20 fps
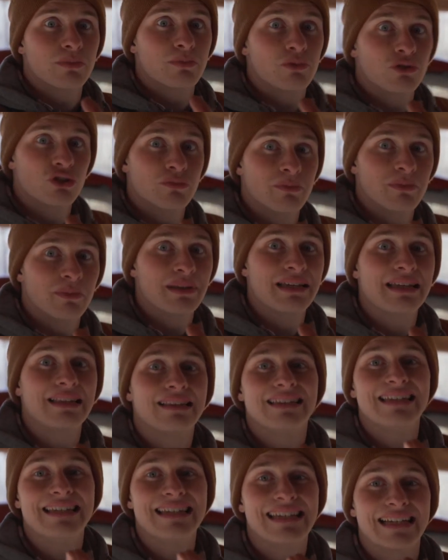presumably
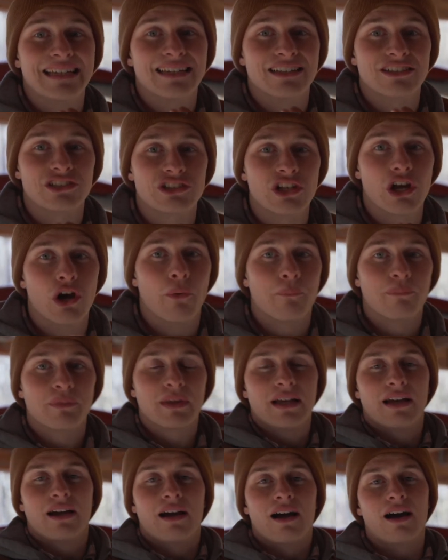leaking. So,
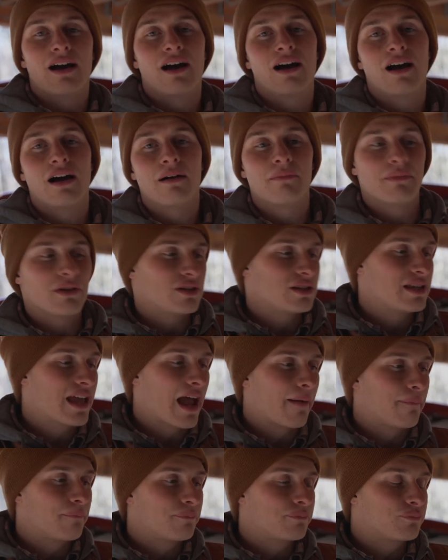um, yeah.